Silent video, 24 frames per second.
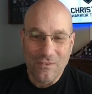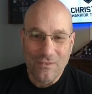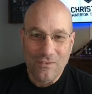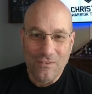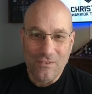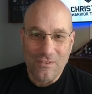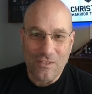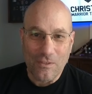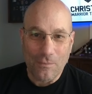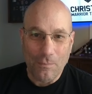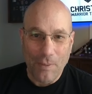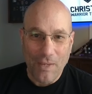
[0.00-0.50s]

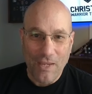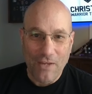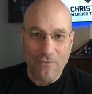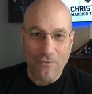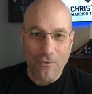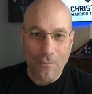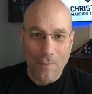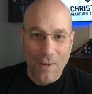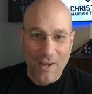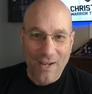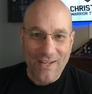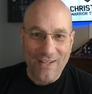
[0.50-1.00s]
to pay for
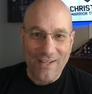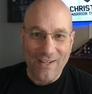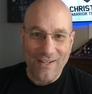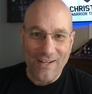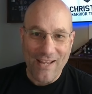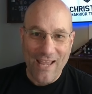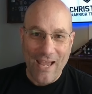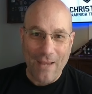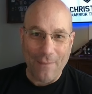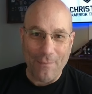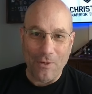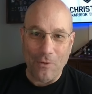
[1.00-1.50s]
my gun
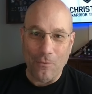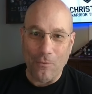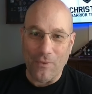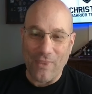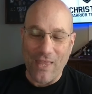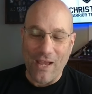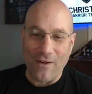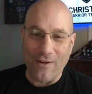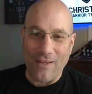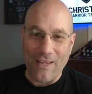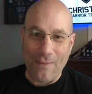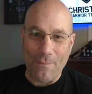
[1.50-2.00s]
habit
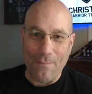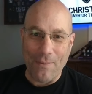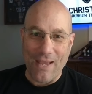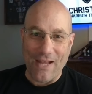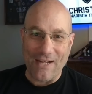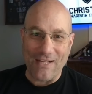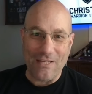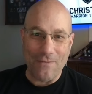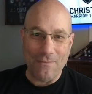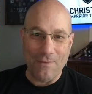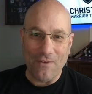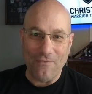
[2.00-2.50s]
without
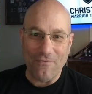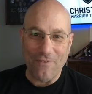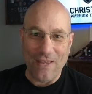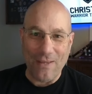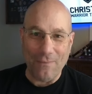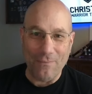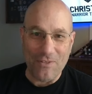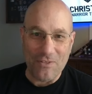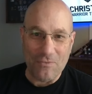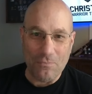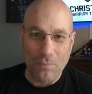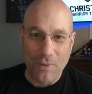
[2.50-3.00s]
impacting my
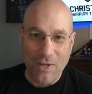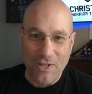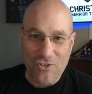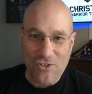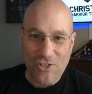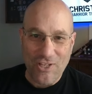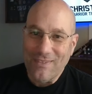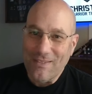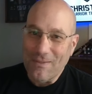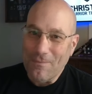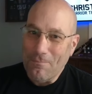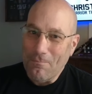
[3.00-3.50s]
family's
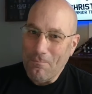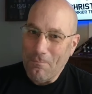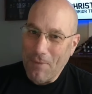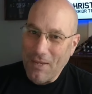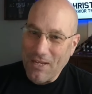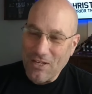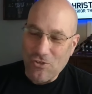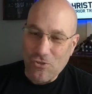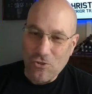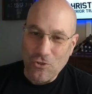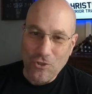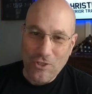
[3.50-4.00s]
budget,
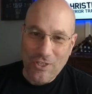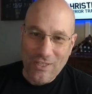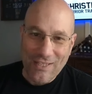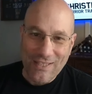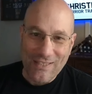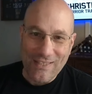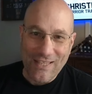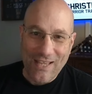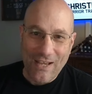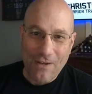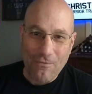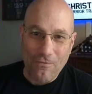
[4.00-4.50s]
make sure you
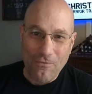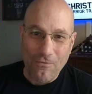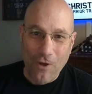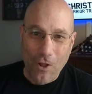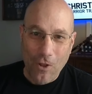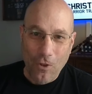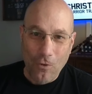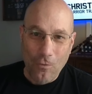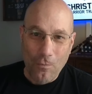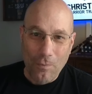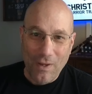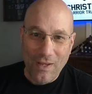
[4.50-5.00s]
hit that
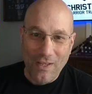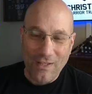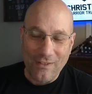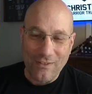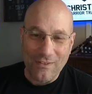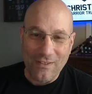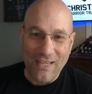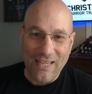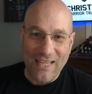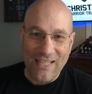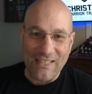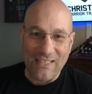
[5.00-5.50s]
follow
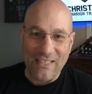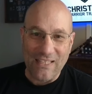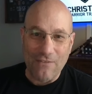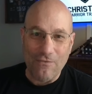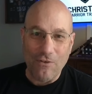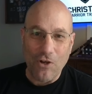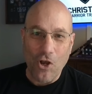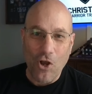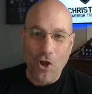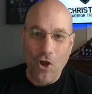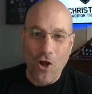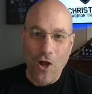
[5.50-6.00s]
button and leave
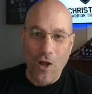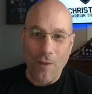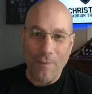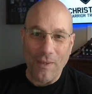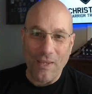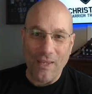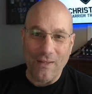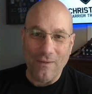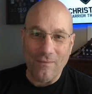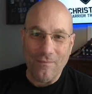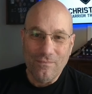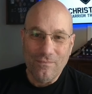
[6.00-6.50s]
a
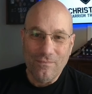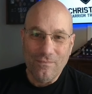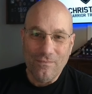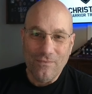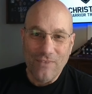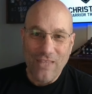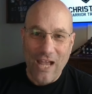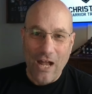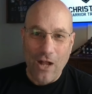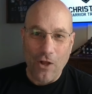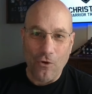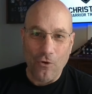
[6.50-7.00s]
comment. The
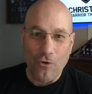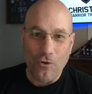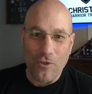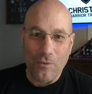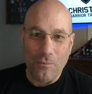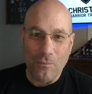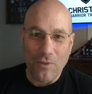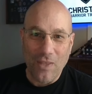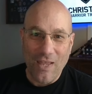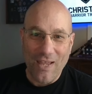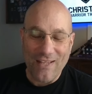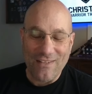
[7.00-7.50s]
algorithm
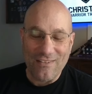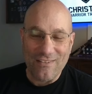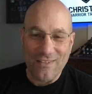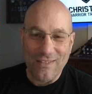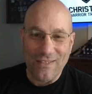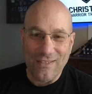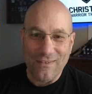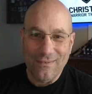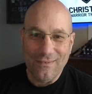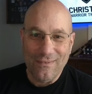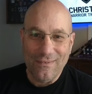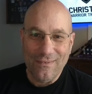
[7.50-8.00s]
likes
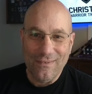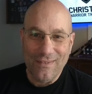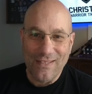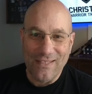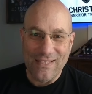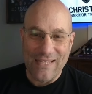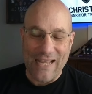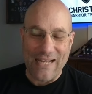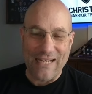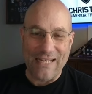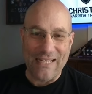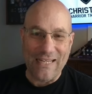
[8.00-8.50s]
it, and
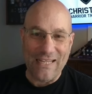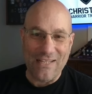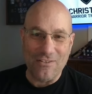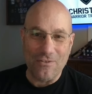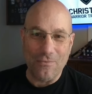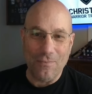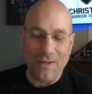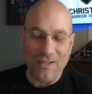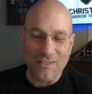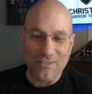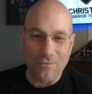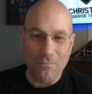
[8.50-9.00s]
daddy needs to
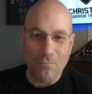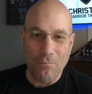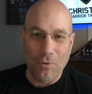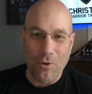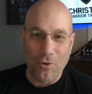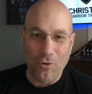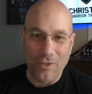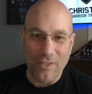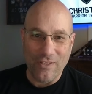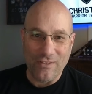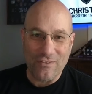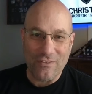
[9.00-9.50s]
buy some
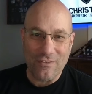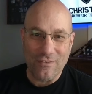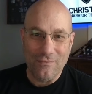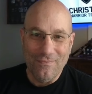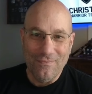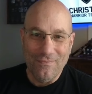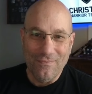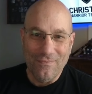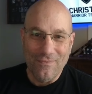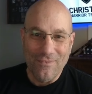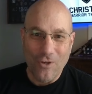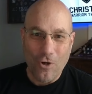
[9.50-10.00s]
bullets.
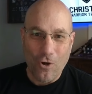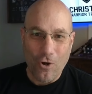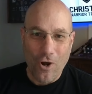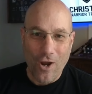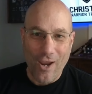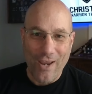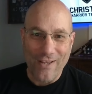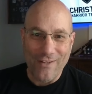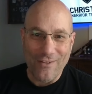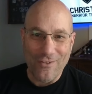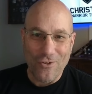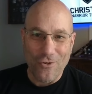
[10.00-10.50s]
All
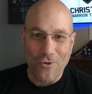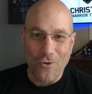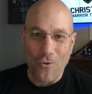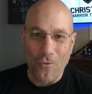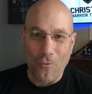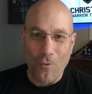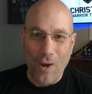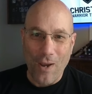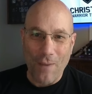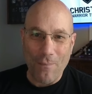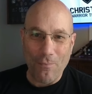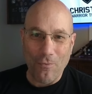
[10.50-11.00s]
right, you're in the
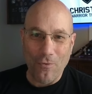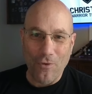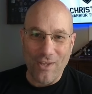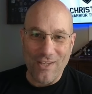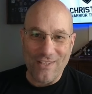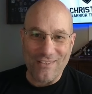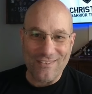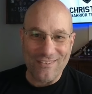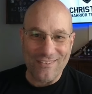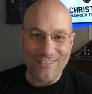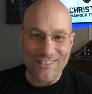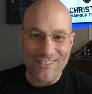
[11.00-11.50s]
right
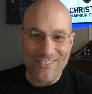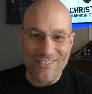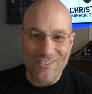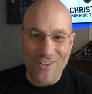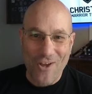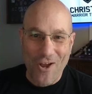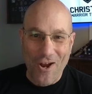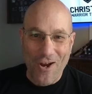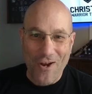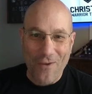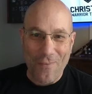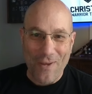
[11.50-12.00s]
place. Let's
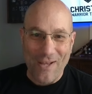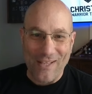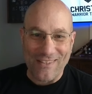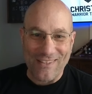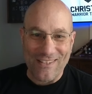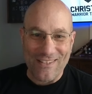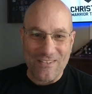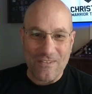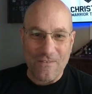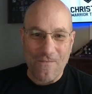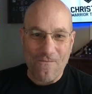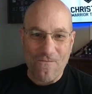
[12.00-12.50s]
talk about
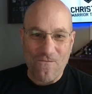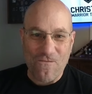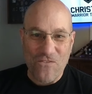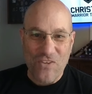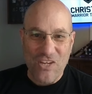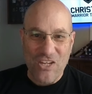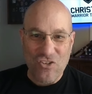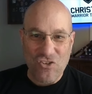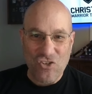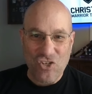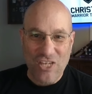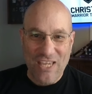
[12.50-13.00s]
this
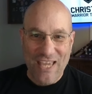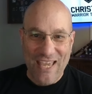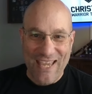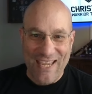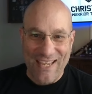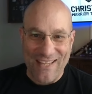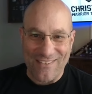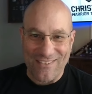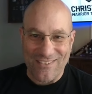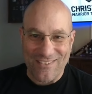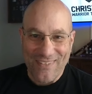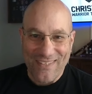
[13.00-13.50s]
fish
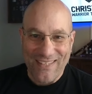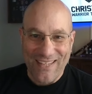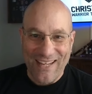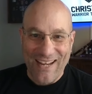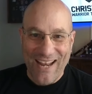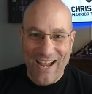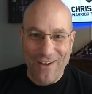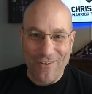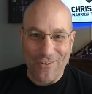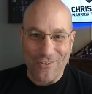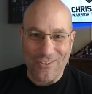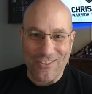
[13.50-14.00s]
case and
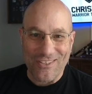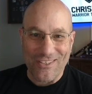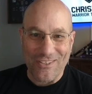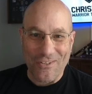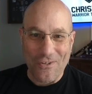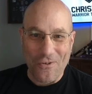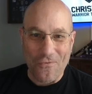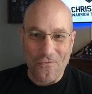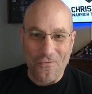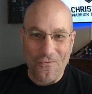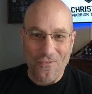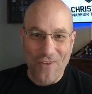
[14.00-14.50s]
how it's going to
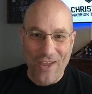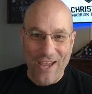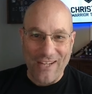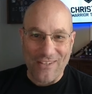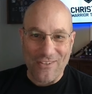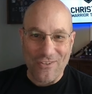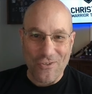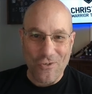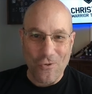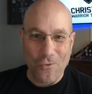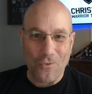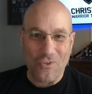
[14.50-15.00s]
affect
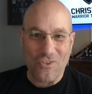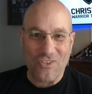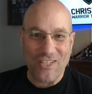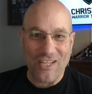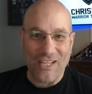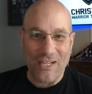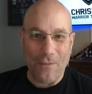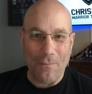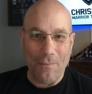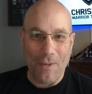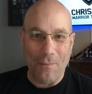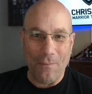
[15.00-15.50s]
your
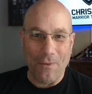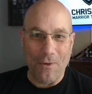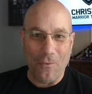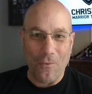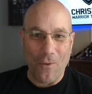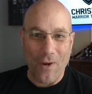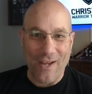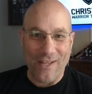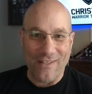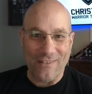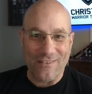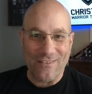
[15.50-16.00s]
Second Amendment
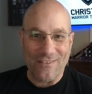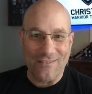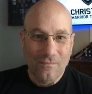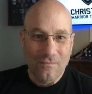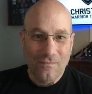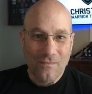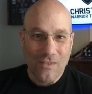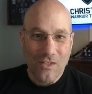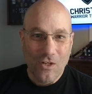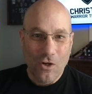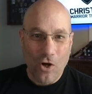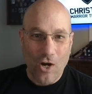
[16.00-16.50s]
rights.
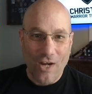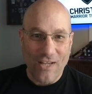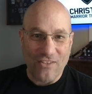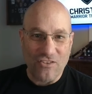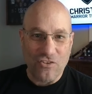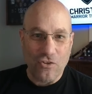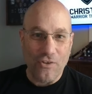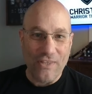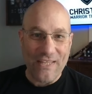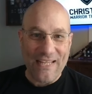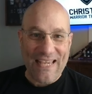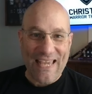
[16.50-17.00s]
All right, so
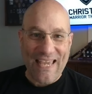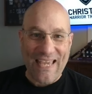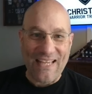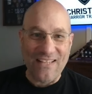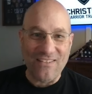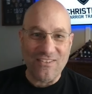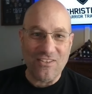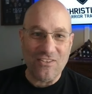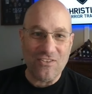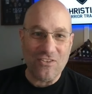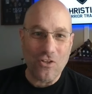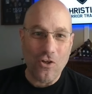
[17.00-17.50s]
the case
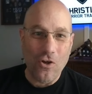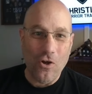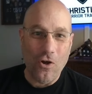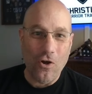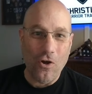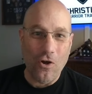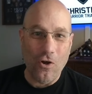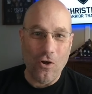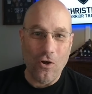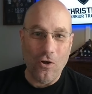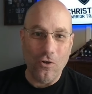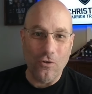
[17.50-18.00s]
is
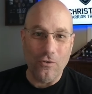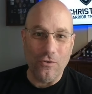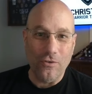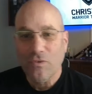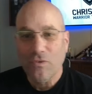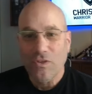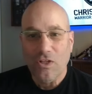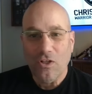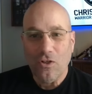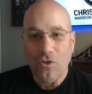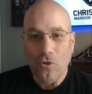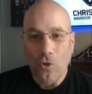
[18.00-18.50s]
called
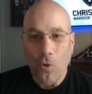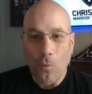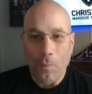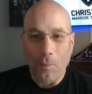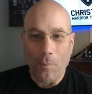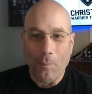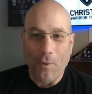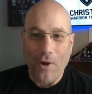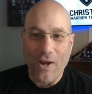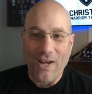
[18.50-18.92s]
Loper Bright